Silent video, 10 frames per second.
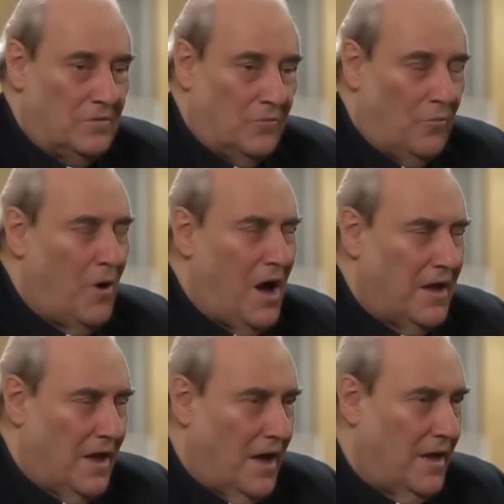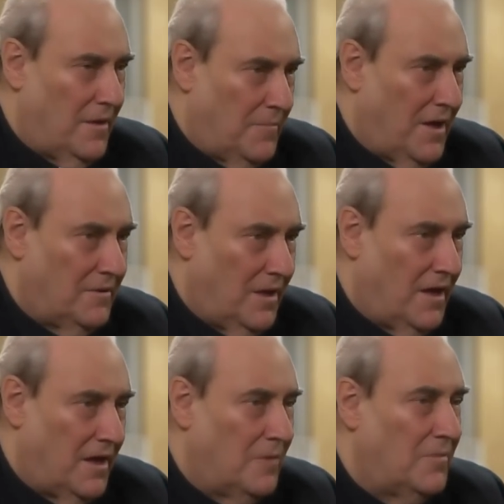Why
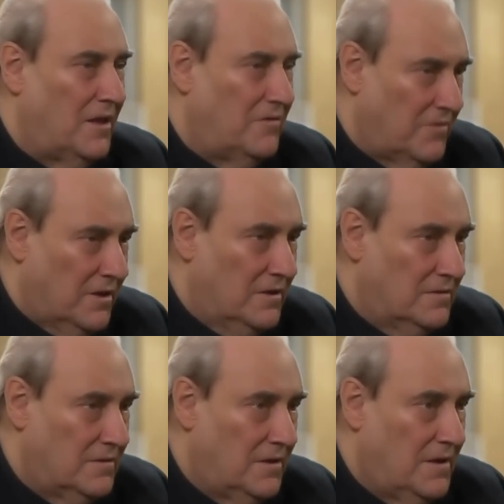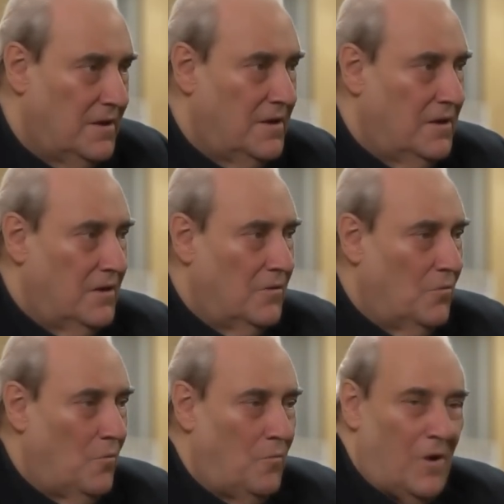I am living?
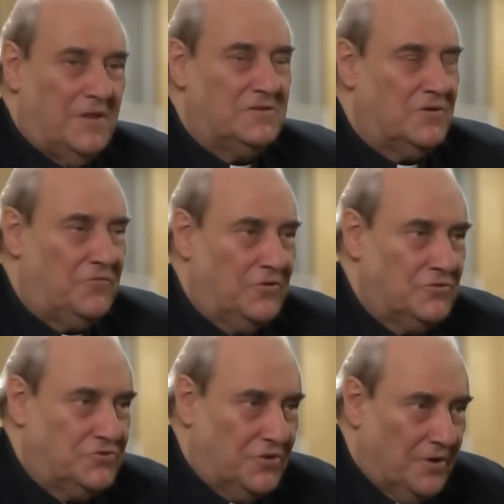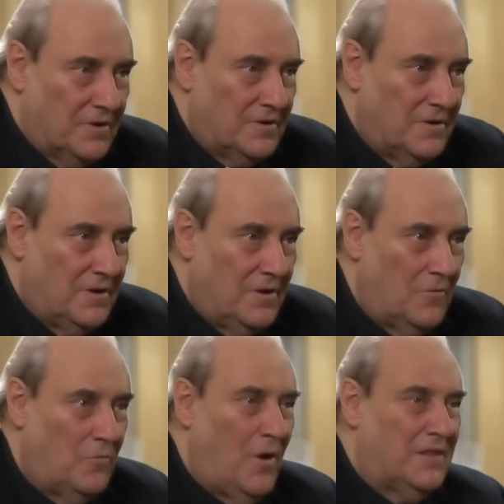What is the future?
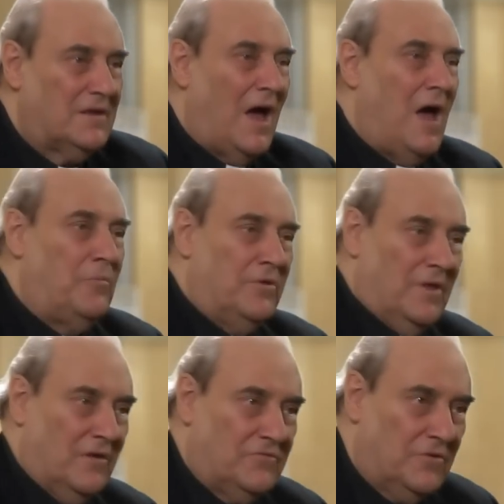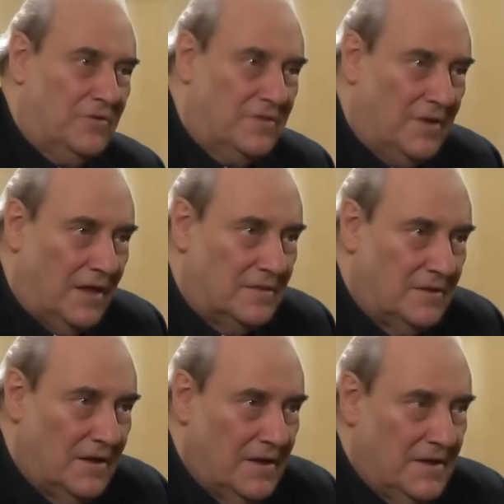What happened after the death?
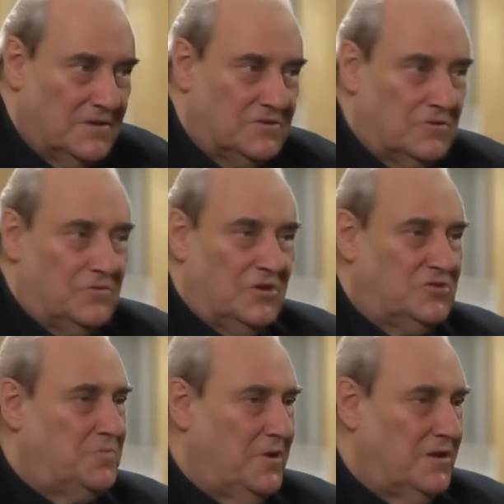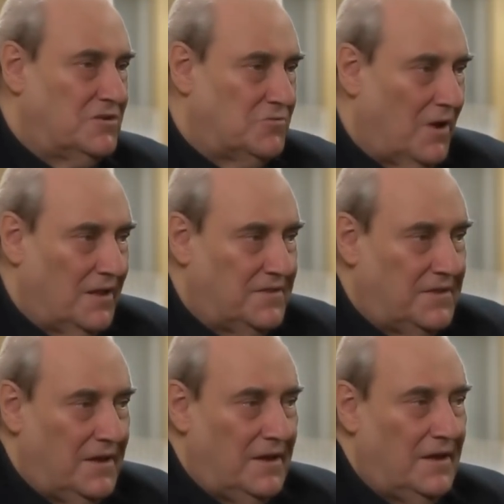So the
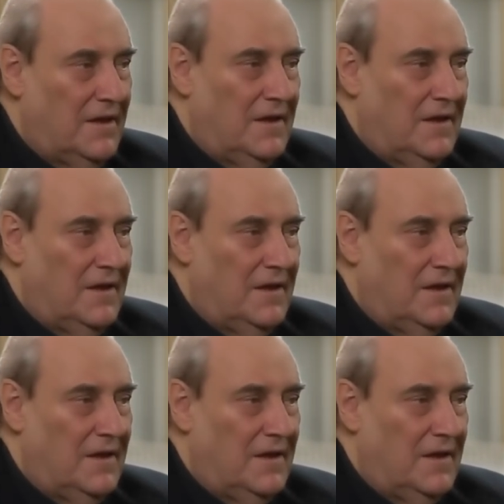spirituality